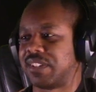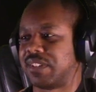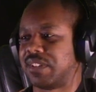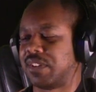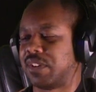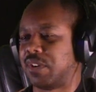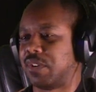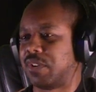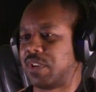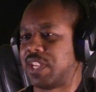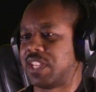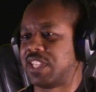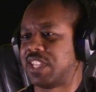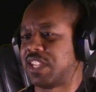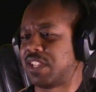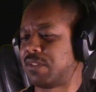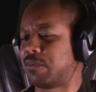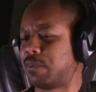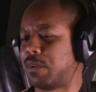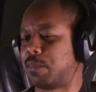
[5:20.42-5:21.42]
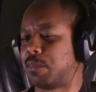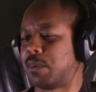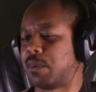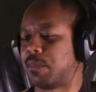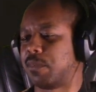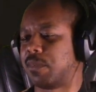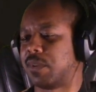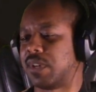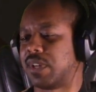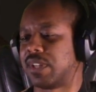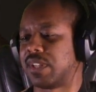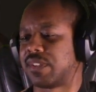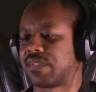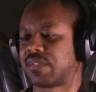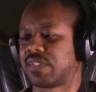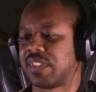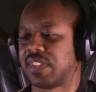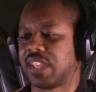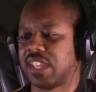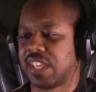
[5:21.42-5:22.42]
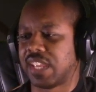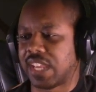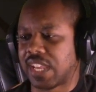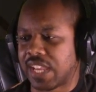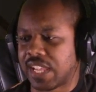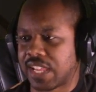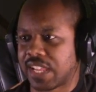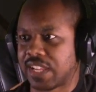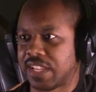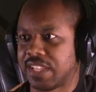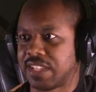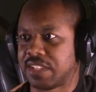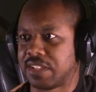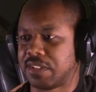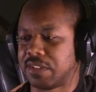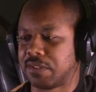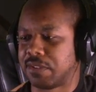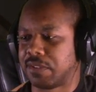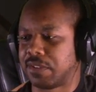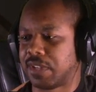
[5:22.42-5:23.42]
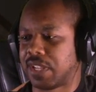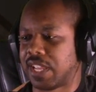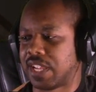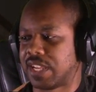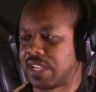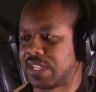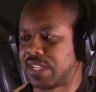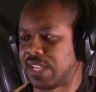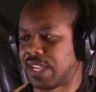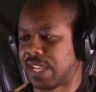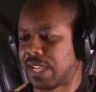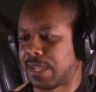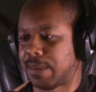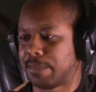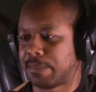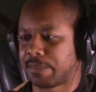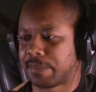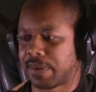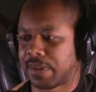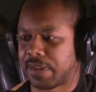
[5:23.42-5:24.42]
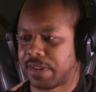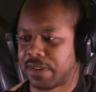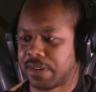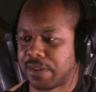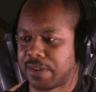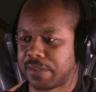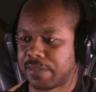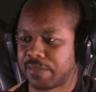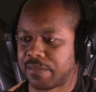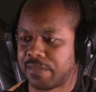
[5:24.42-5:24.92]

Or it's either 1.1, and then it leads you to a hidden tape right here.